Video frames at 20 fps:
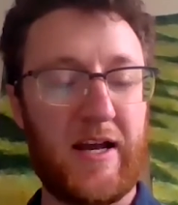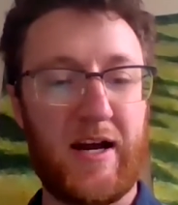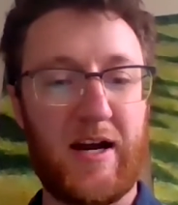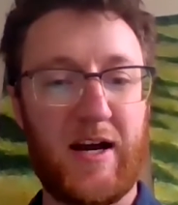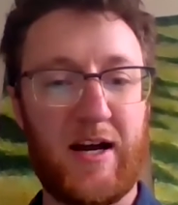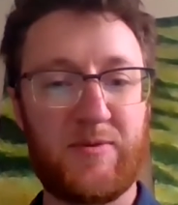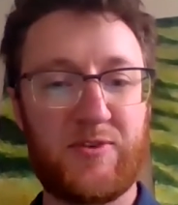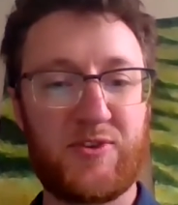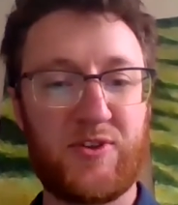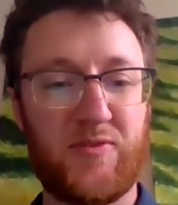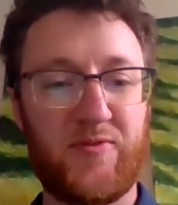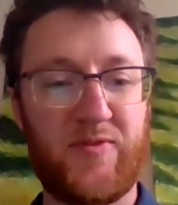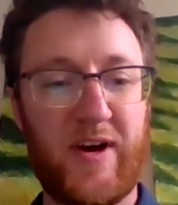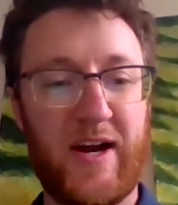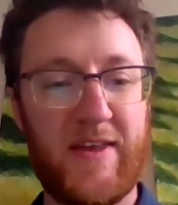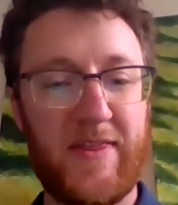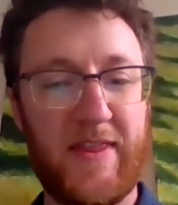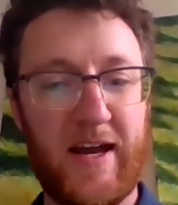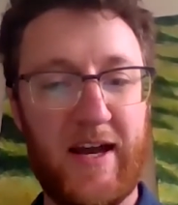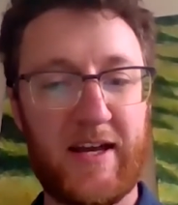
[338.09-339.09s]
So you'll
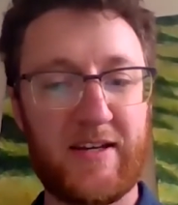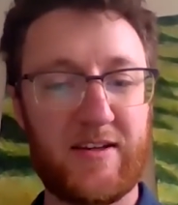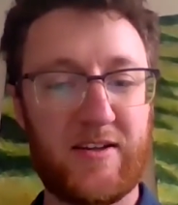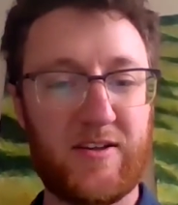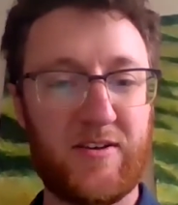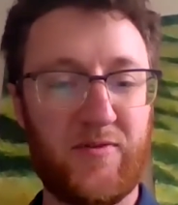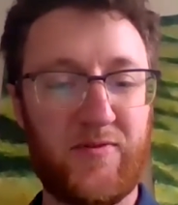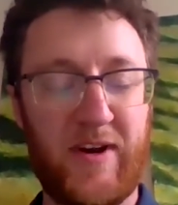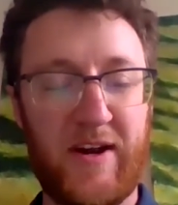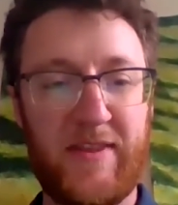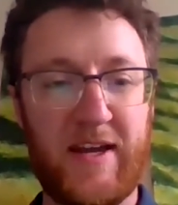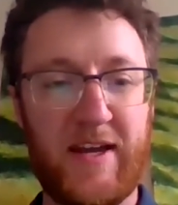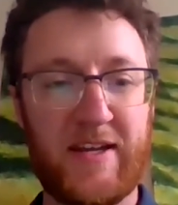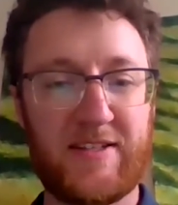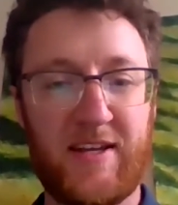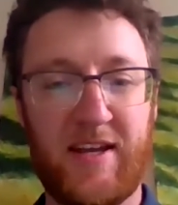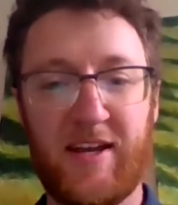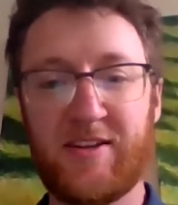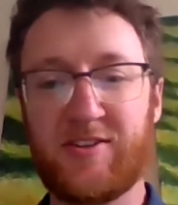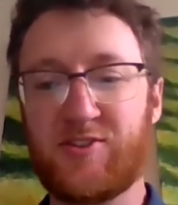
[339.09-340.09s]
find that
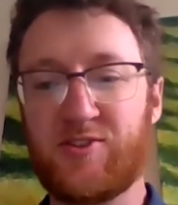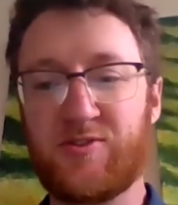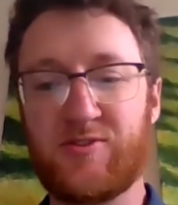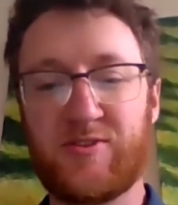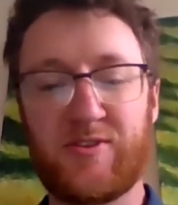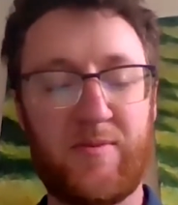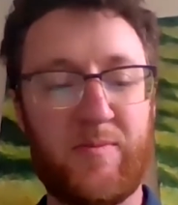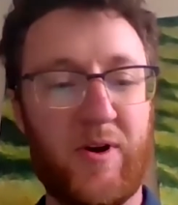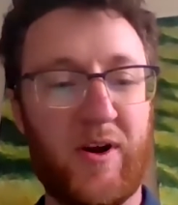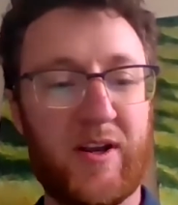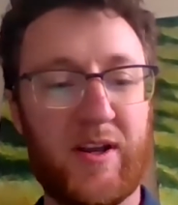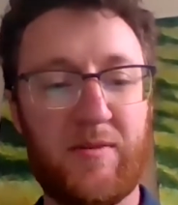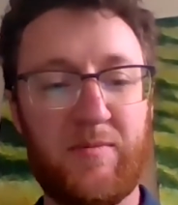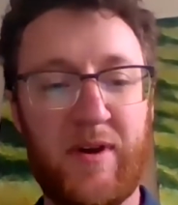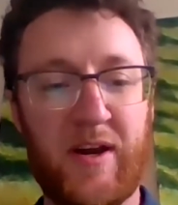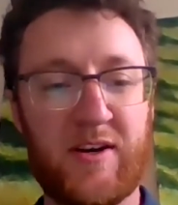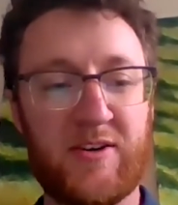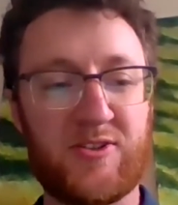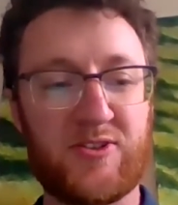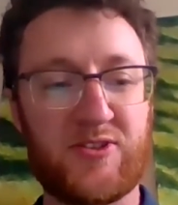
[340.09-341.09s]
tent, it's usually the market
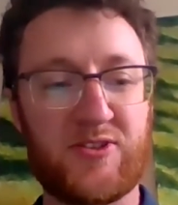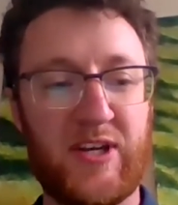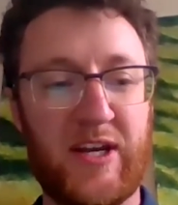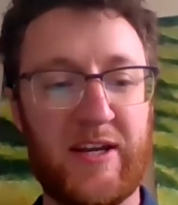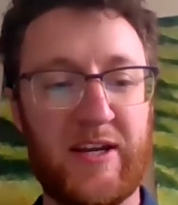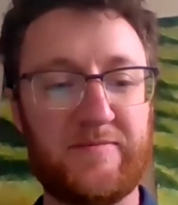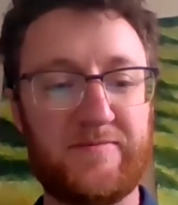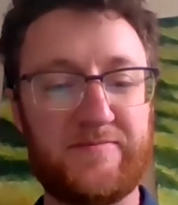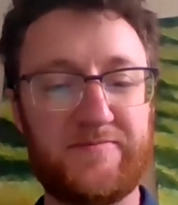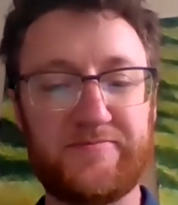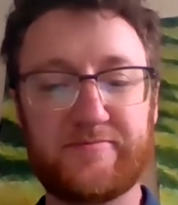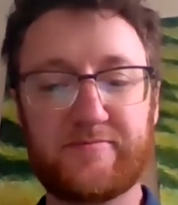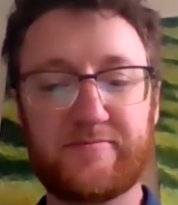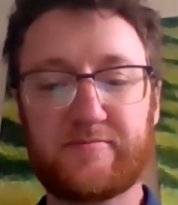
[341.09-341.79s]
manager tent.